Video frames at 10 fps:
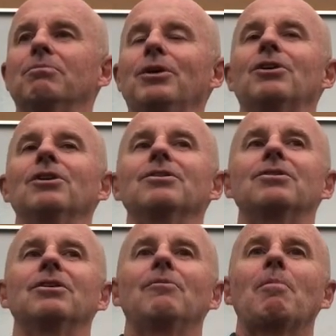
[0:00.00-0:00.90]

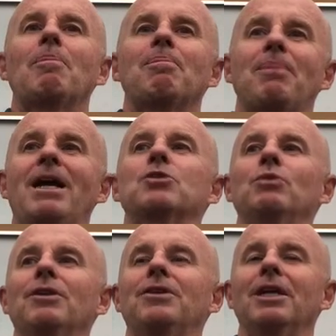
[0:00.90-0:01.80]
because that's
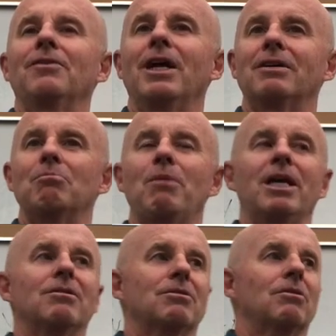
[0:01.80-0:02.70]
one thing that
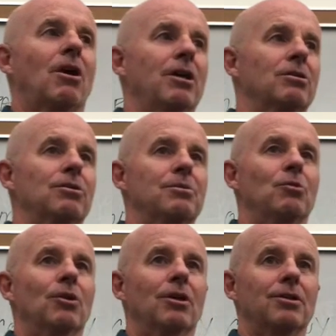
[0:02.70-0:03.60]
makes articles
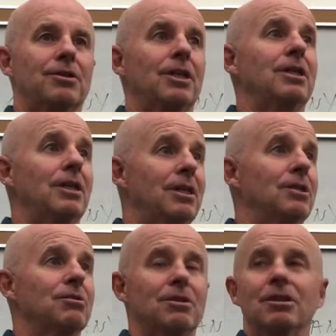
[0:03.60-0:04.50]
more sticky and
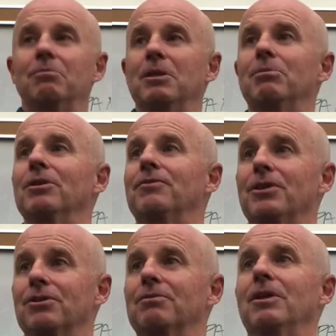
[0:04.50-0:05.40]
interesting to people if
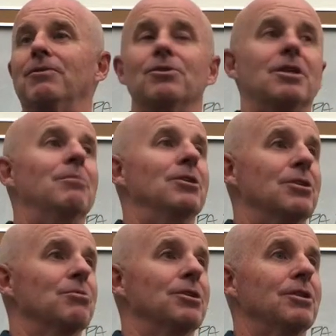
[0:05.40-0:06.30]
there's
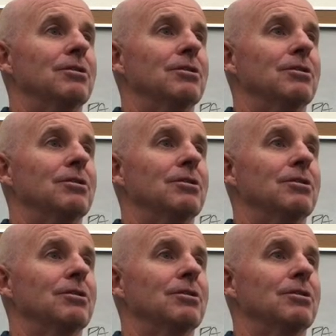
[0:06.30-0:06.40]
images with it,